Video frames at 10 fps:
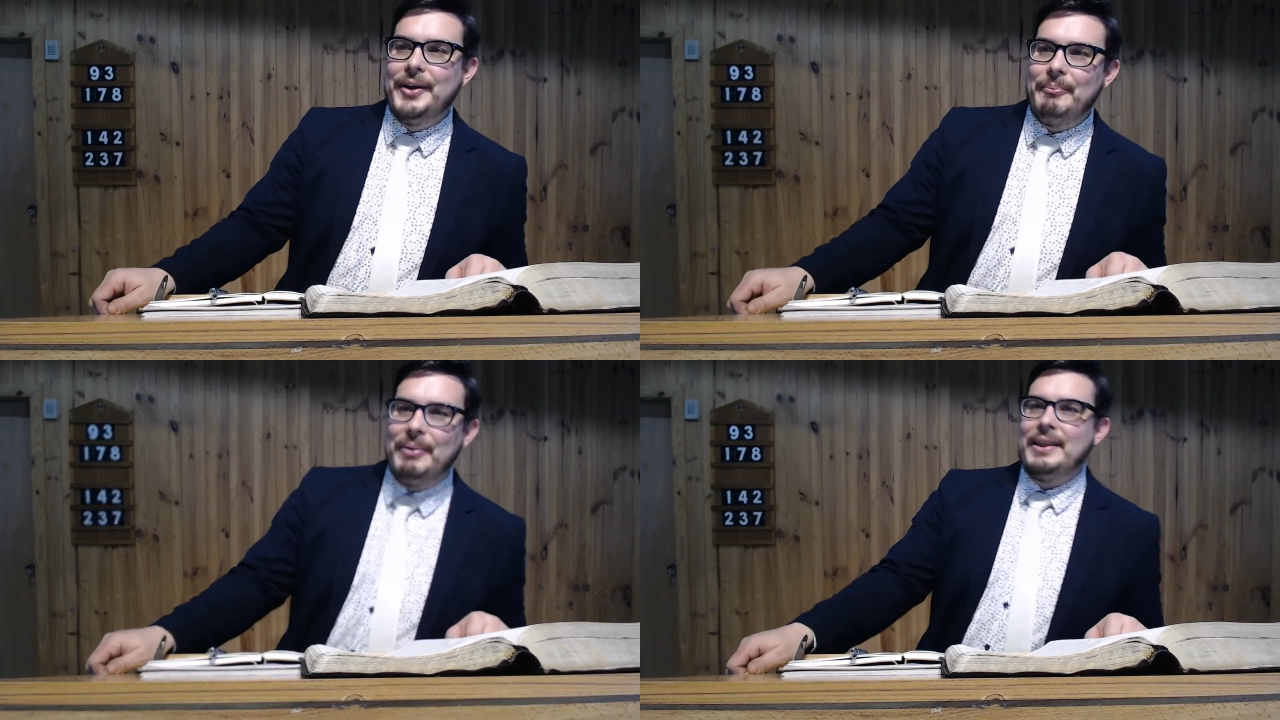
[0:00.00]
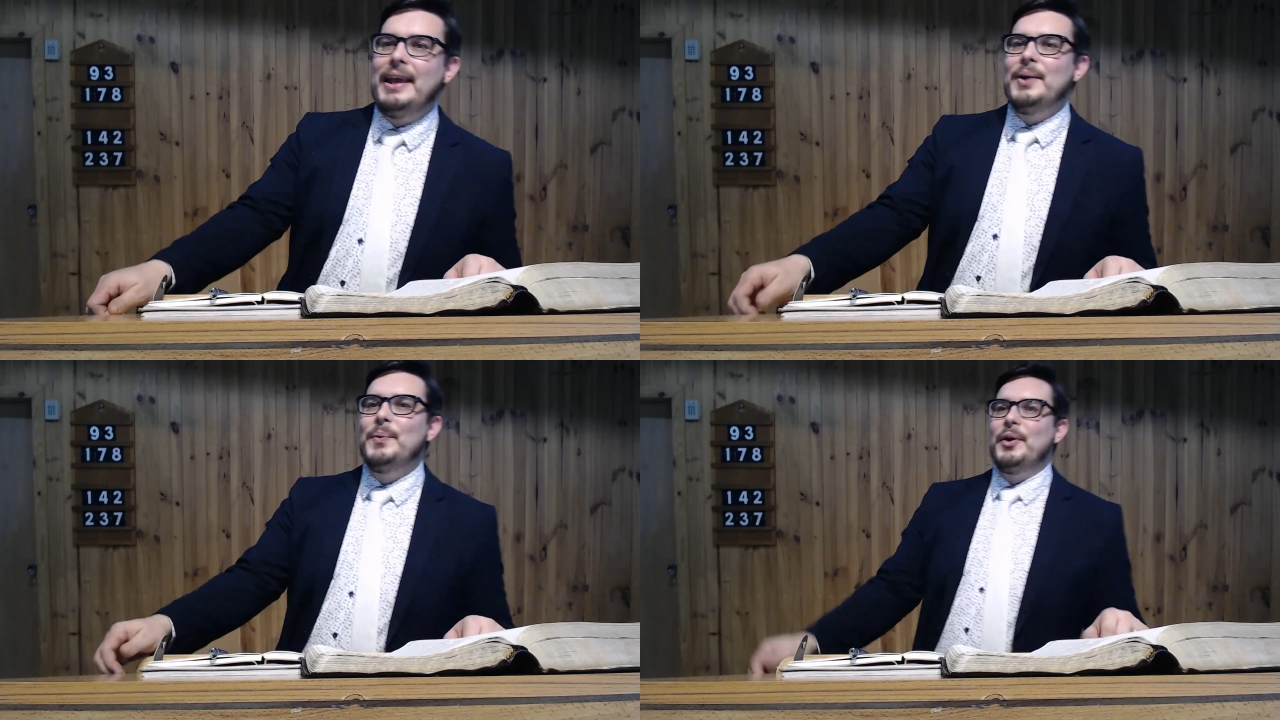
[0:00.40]
but the
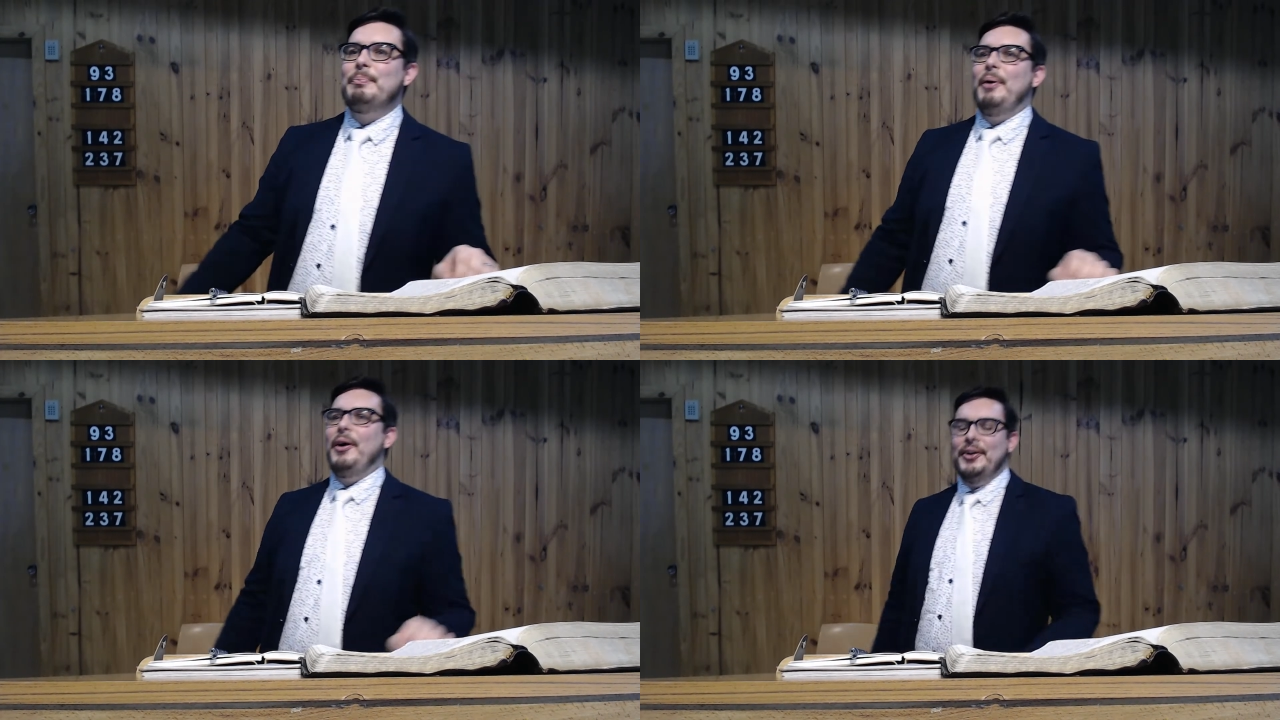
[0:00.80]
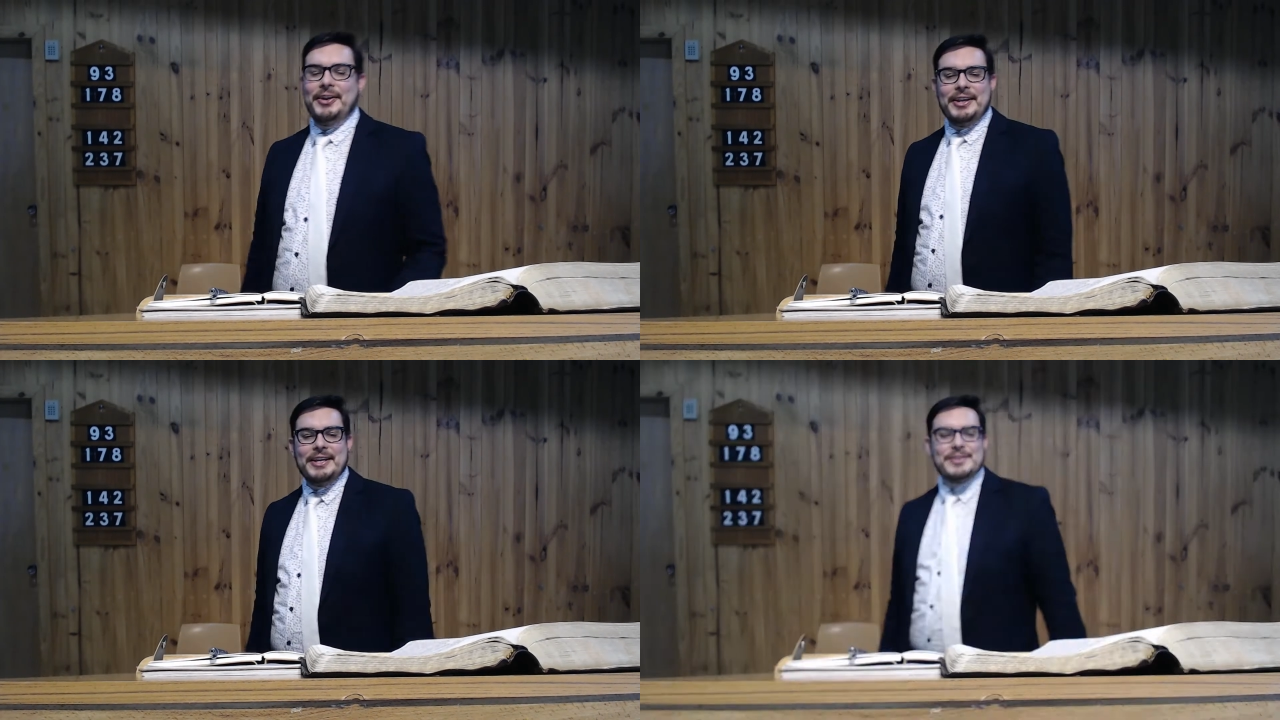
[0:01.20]
inward
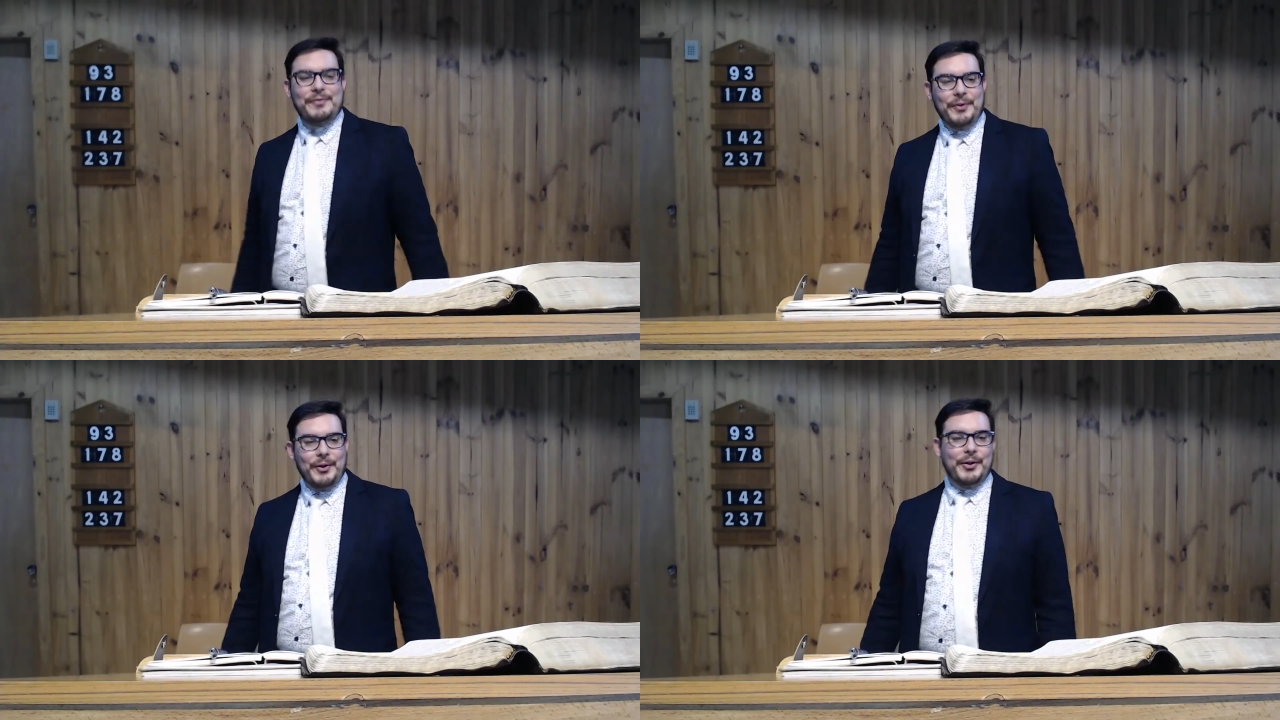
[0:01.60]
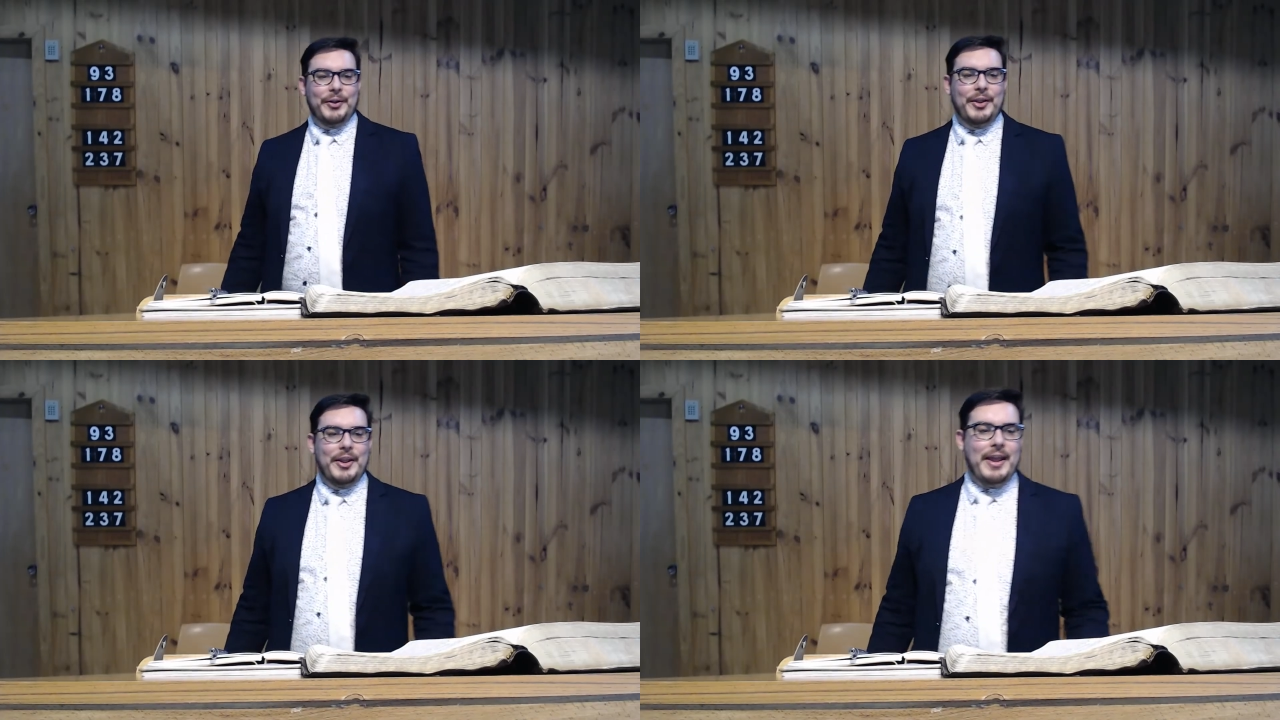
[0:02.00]
part is full